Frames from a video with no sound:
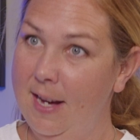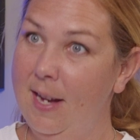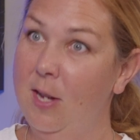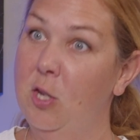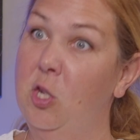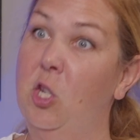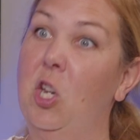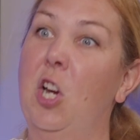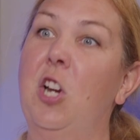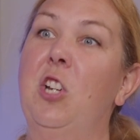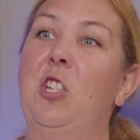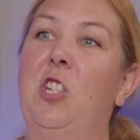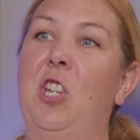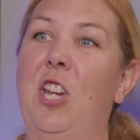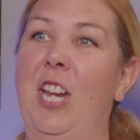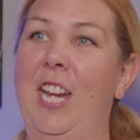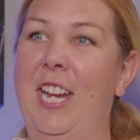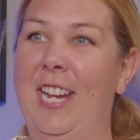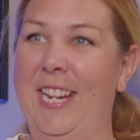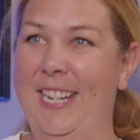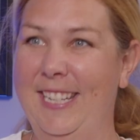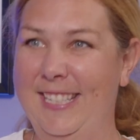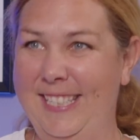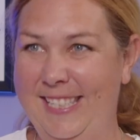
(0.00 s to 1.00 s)

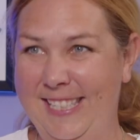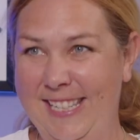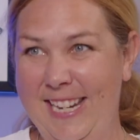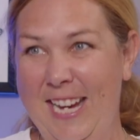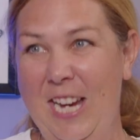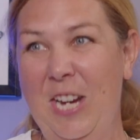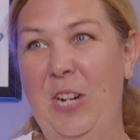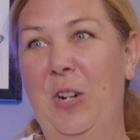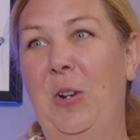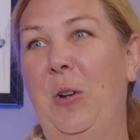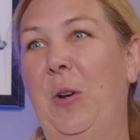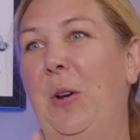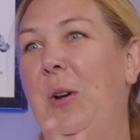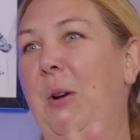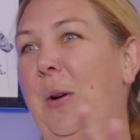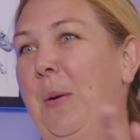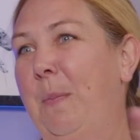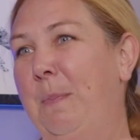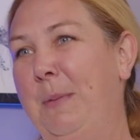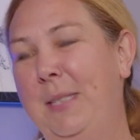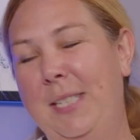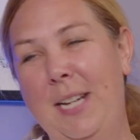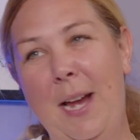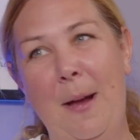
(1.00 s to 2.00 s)
churches, mm-hmm.
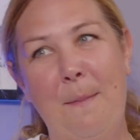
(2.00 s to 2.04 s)
groups, mm-hmm.